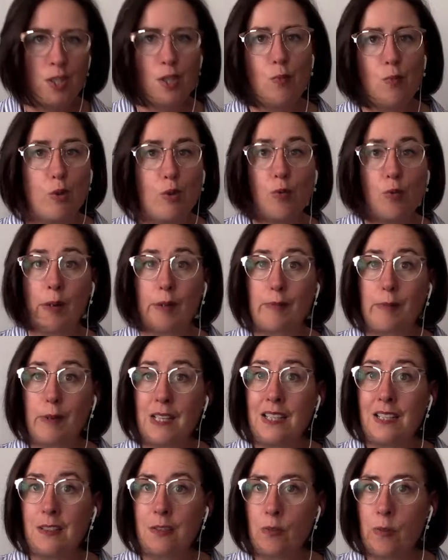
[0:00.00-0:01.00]
You
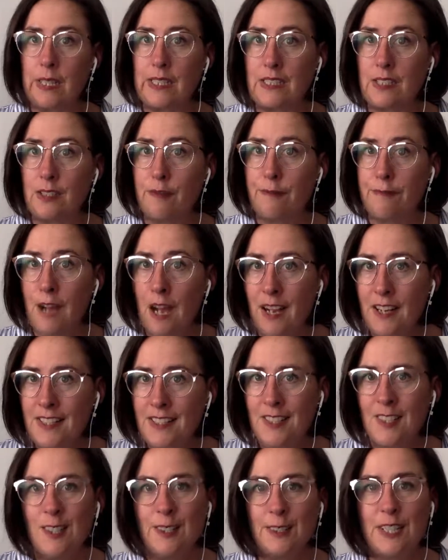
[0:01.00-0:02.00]
will quickly
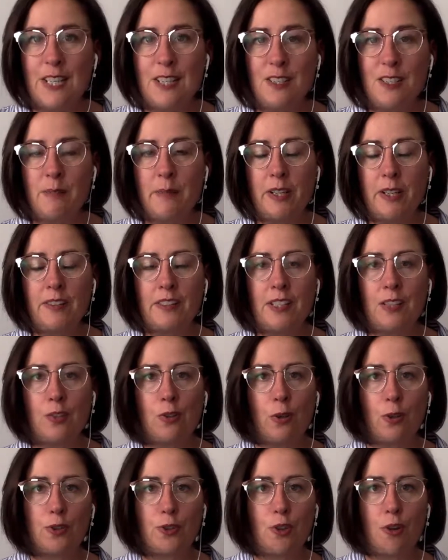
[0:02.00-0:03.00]
find that in American
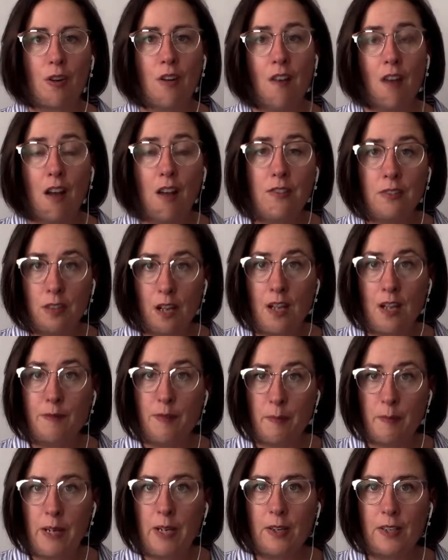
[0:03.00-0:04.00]
culture, a lot
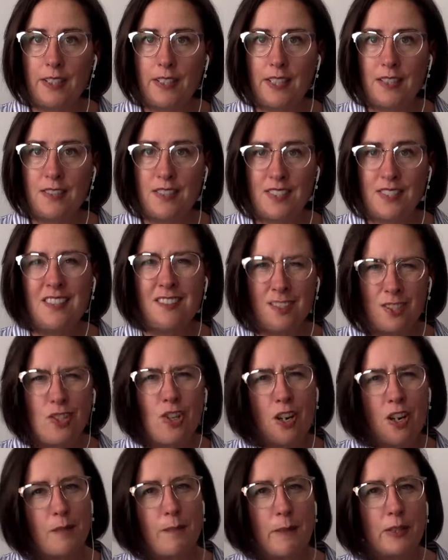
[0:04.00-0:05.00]
of Americans tend to
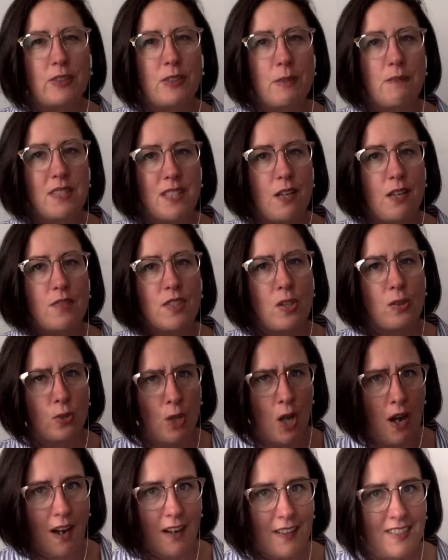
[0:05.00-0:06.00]
talk about themselves a
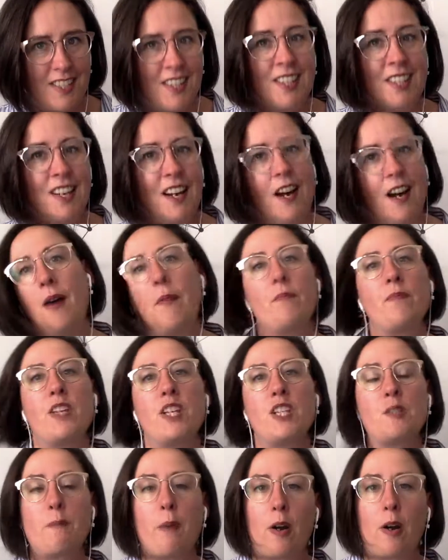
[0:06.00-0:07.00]
lot.
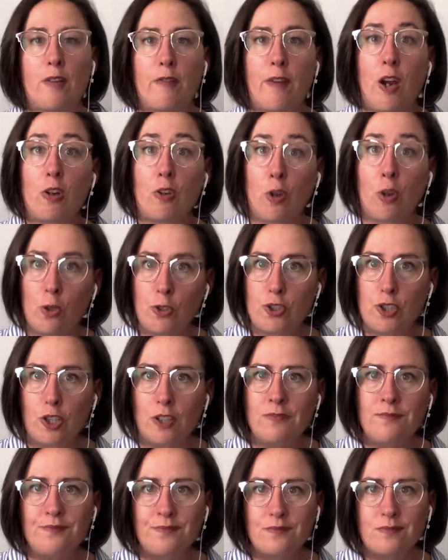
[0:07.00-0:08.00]
It's part of our
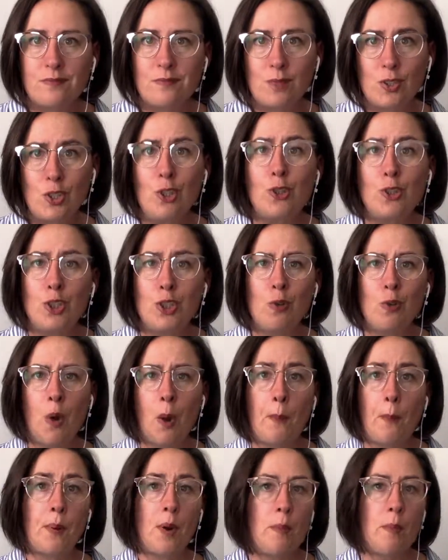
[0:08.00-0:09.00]
culture to
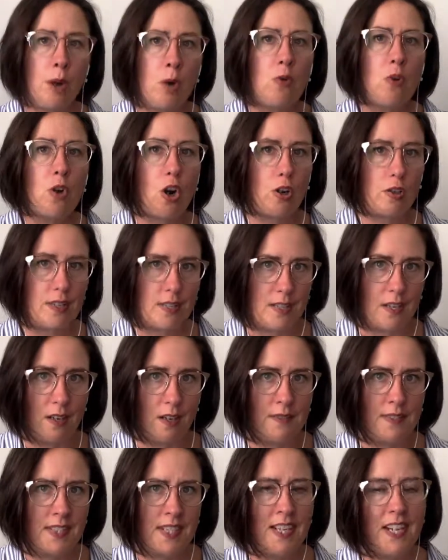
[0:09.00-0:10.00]
promote
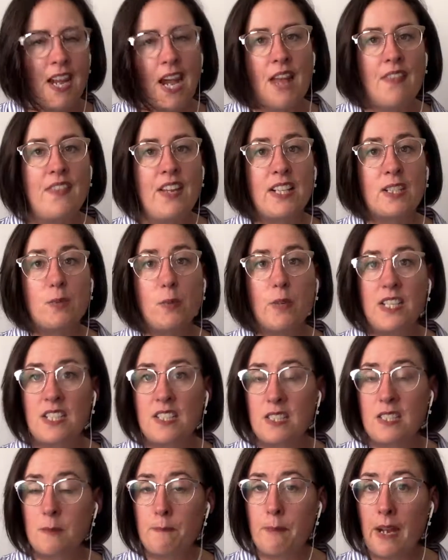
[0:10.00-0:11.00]
ourselves, and that's what's
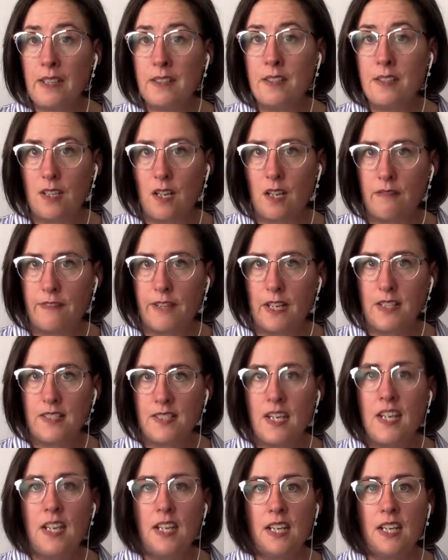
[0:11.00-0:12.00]
expected of us